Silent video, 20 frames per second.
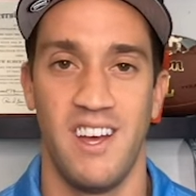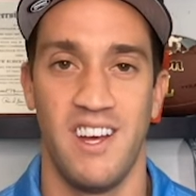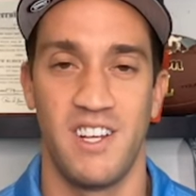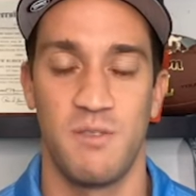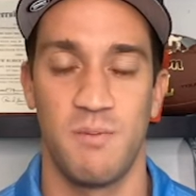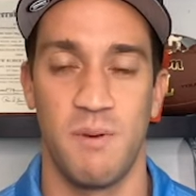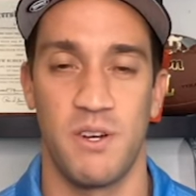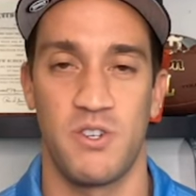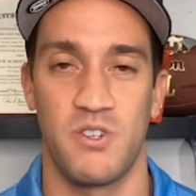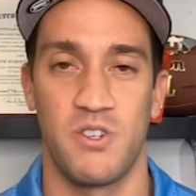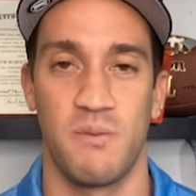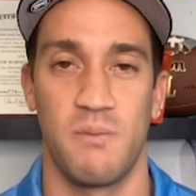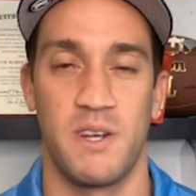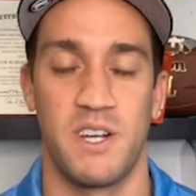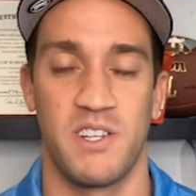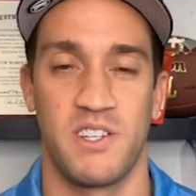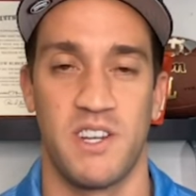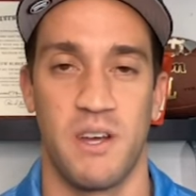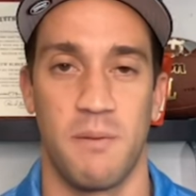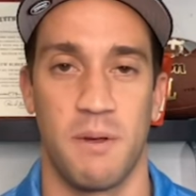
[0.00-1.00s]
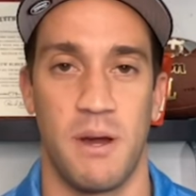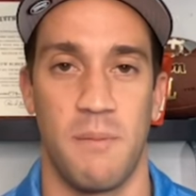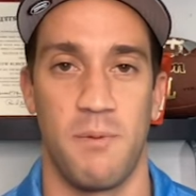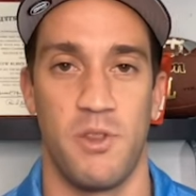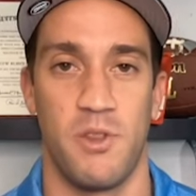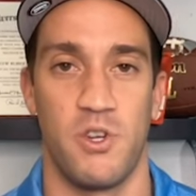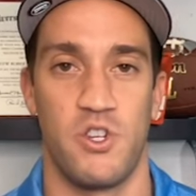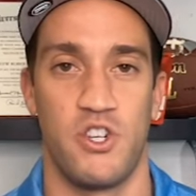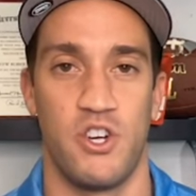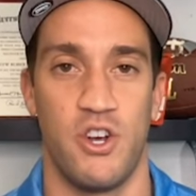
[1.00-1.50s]
Especially because coming up on
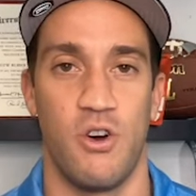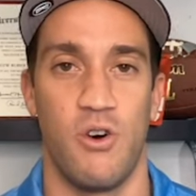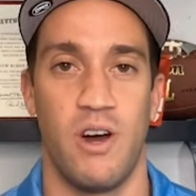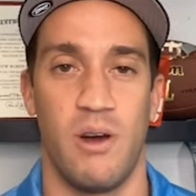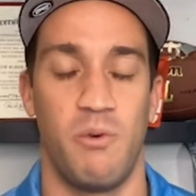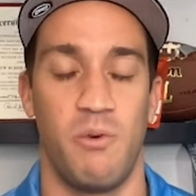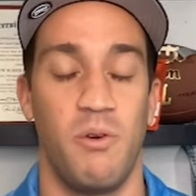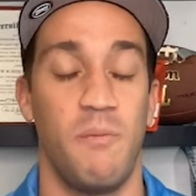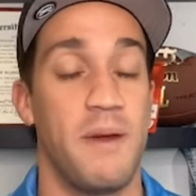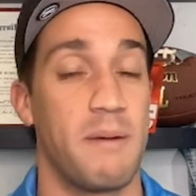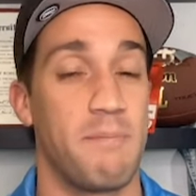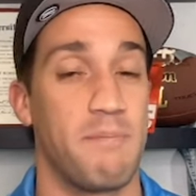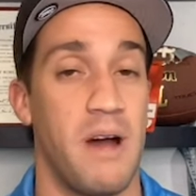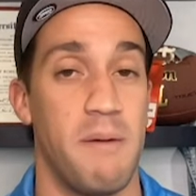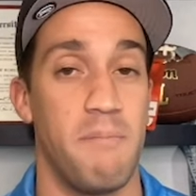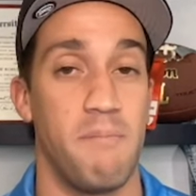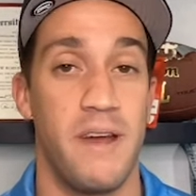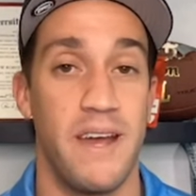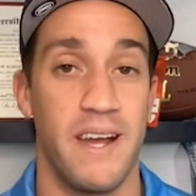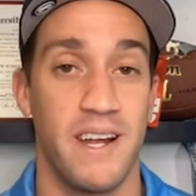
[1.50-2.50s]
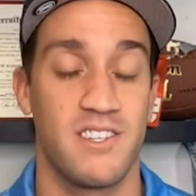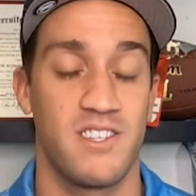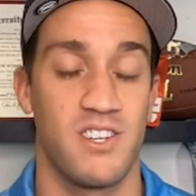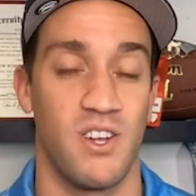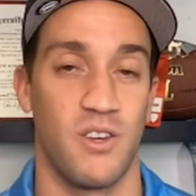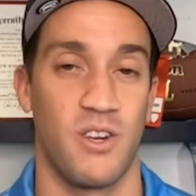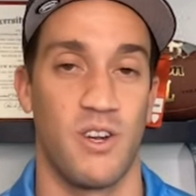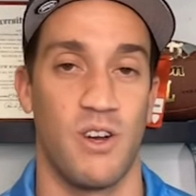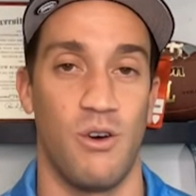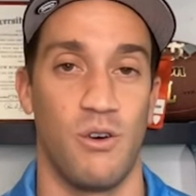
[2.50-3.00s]
the show, I will make my picks
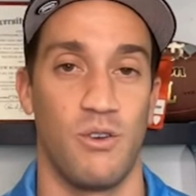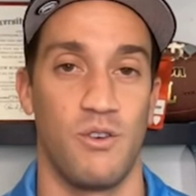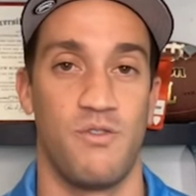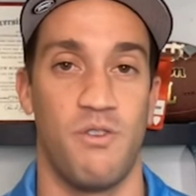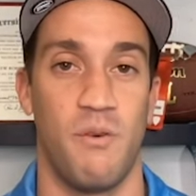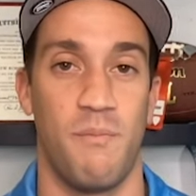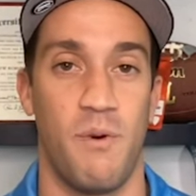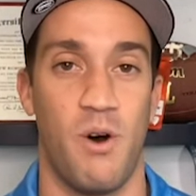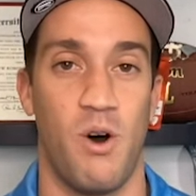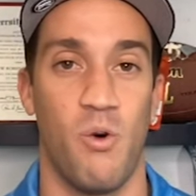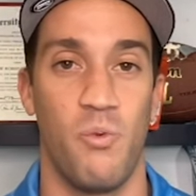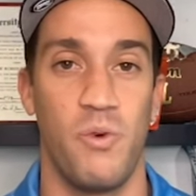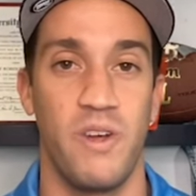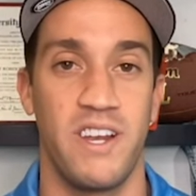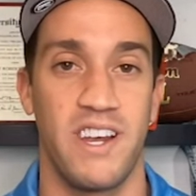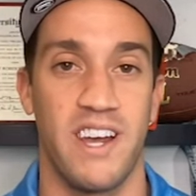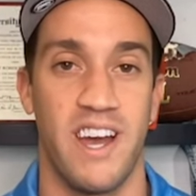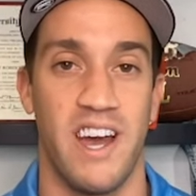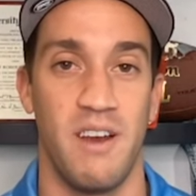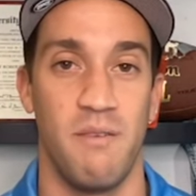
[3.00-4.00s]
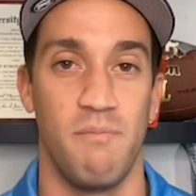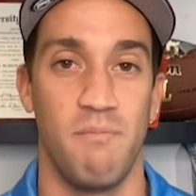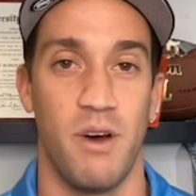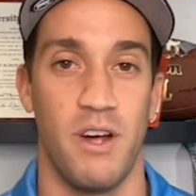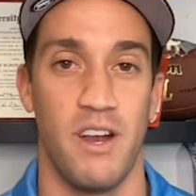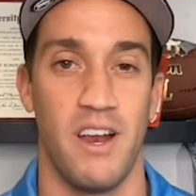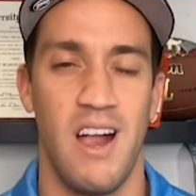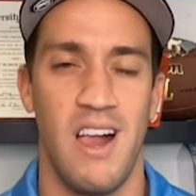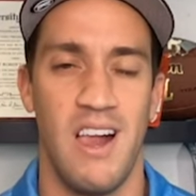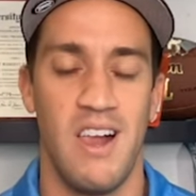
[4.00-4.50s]
on the college football weekend.
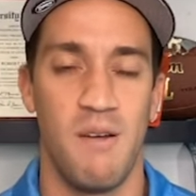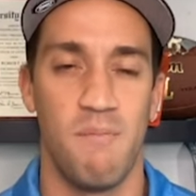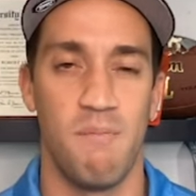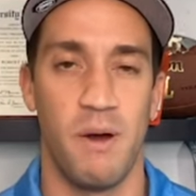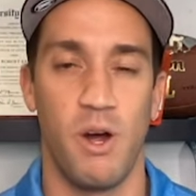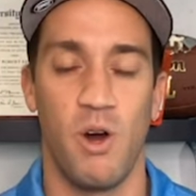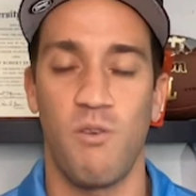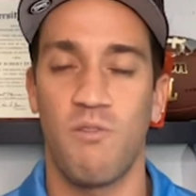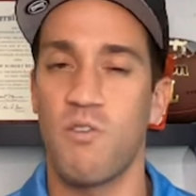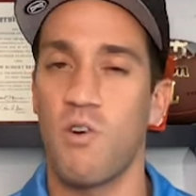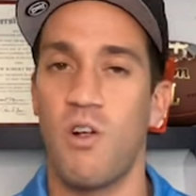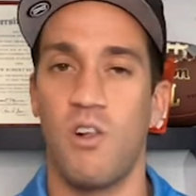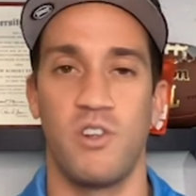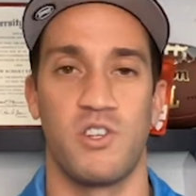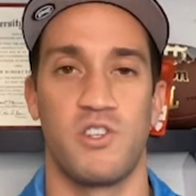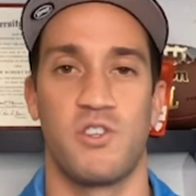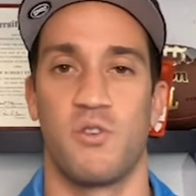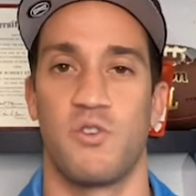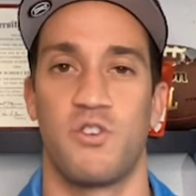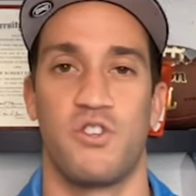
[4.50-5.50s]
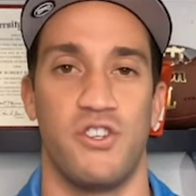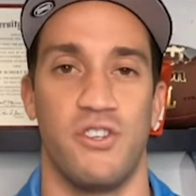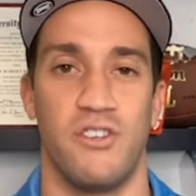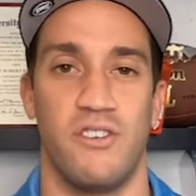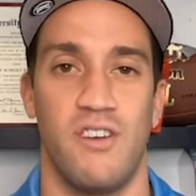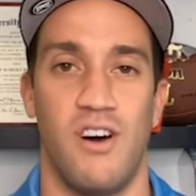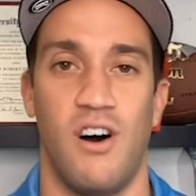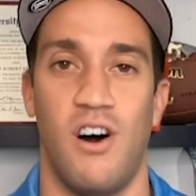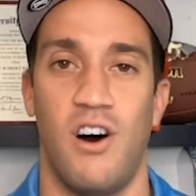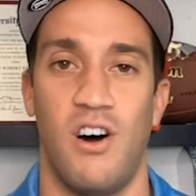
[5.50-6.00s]
But my overall
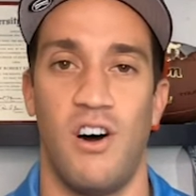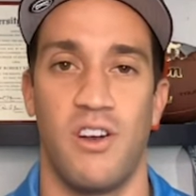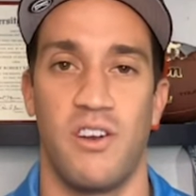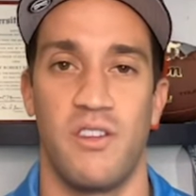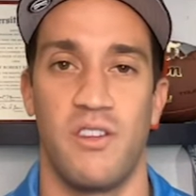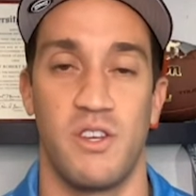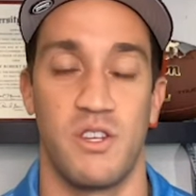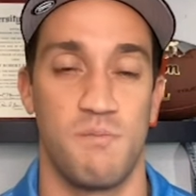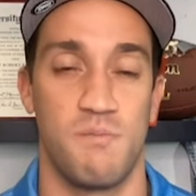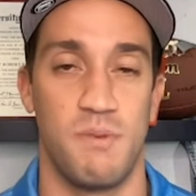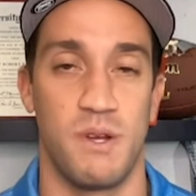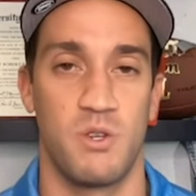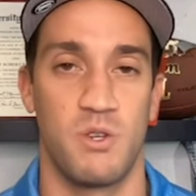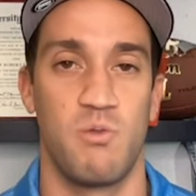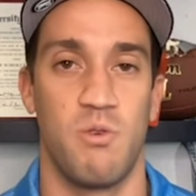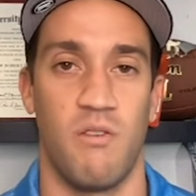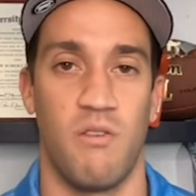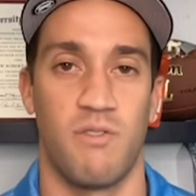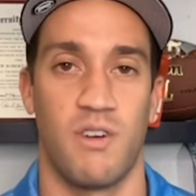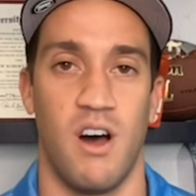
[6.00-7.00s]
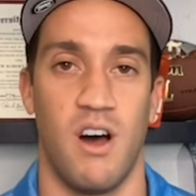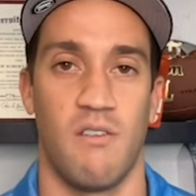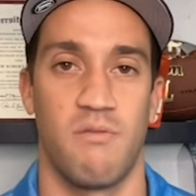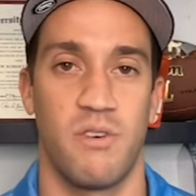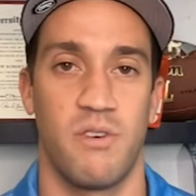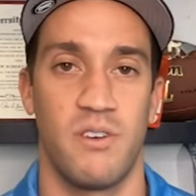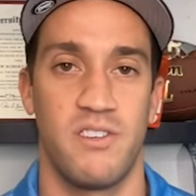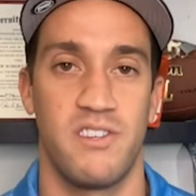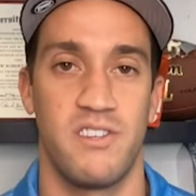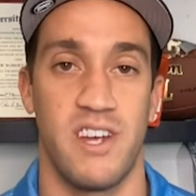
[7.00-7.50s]
assertion on this Big 12
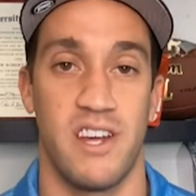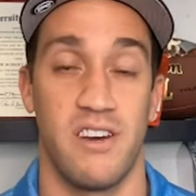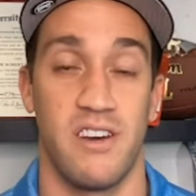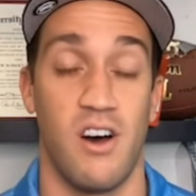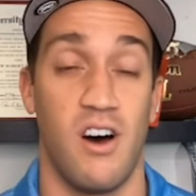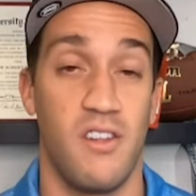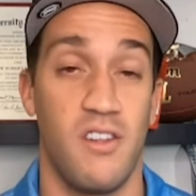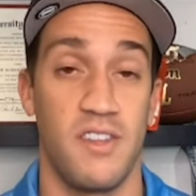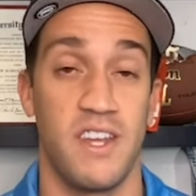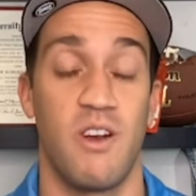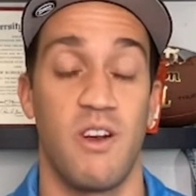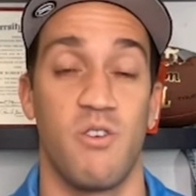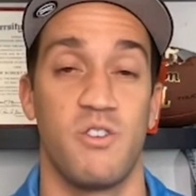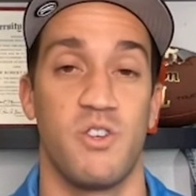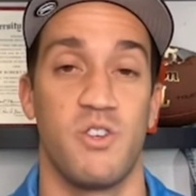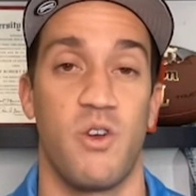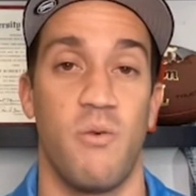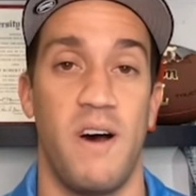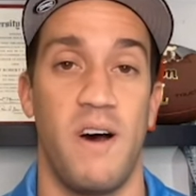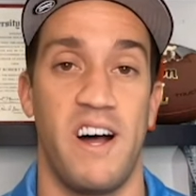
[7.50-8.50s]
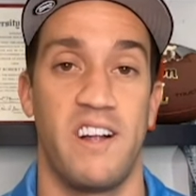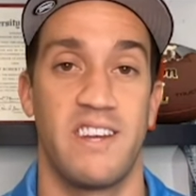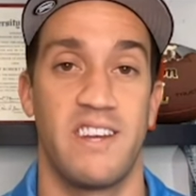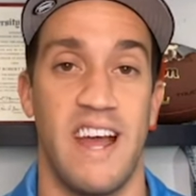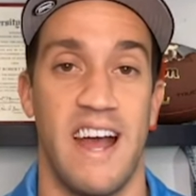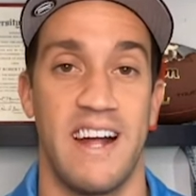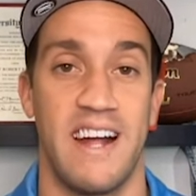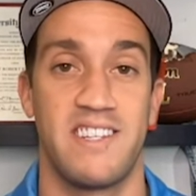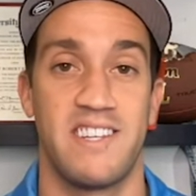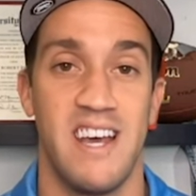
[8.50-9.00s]
conference and on the Arizona
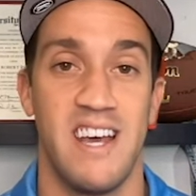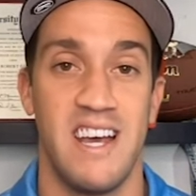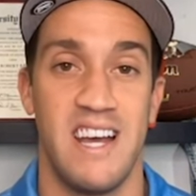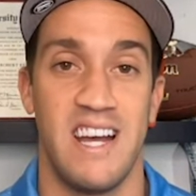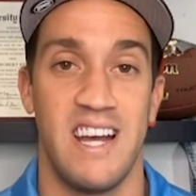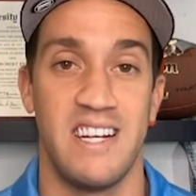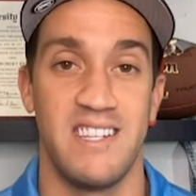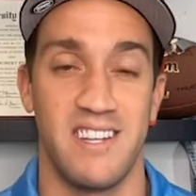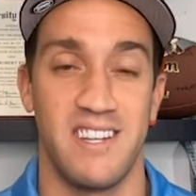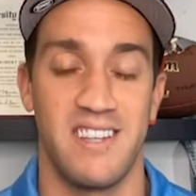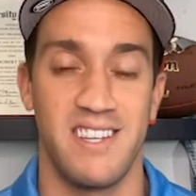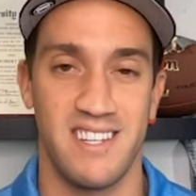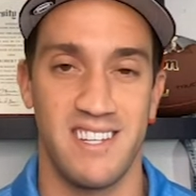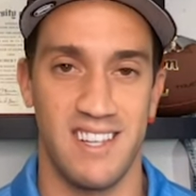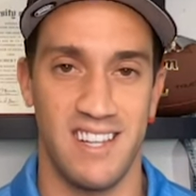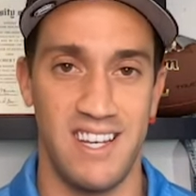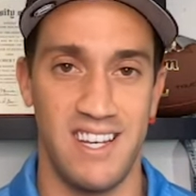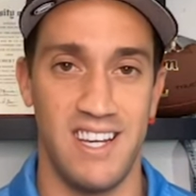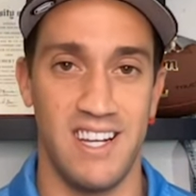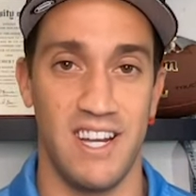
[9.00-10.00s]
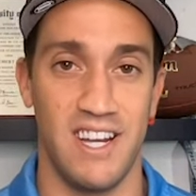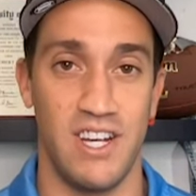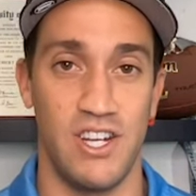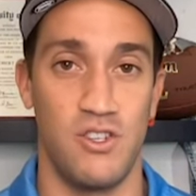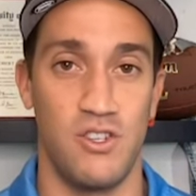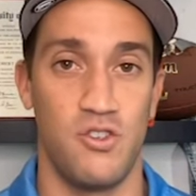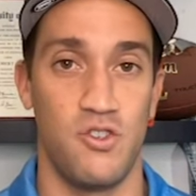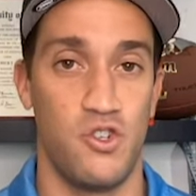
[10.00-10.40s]
Wildcats is that this league is